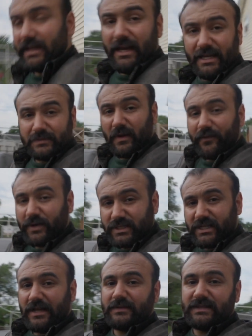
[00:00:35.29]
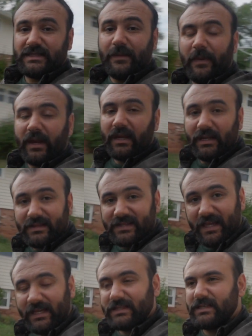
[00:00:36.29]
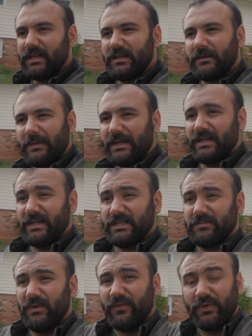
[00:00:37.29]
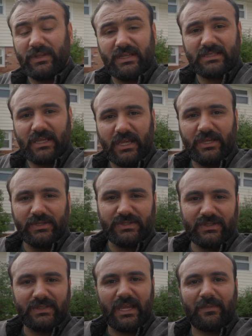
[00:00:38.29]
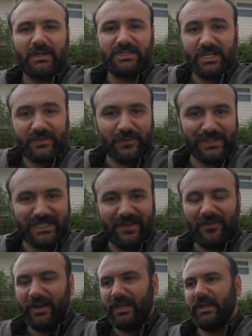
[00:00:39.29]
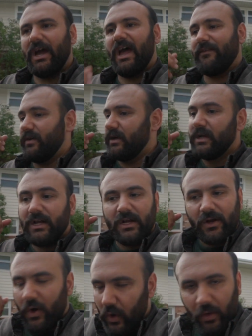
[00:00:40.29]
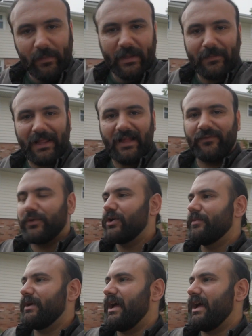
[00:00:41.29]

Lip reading: It's my first time sleeping in a tent because before this I used to take my GX470. I have a whole bed platform.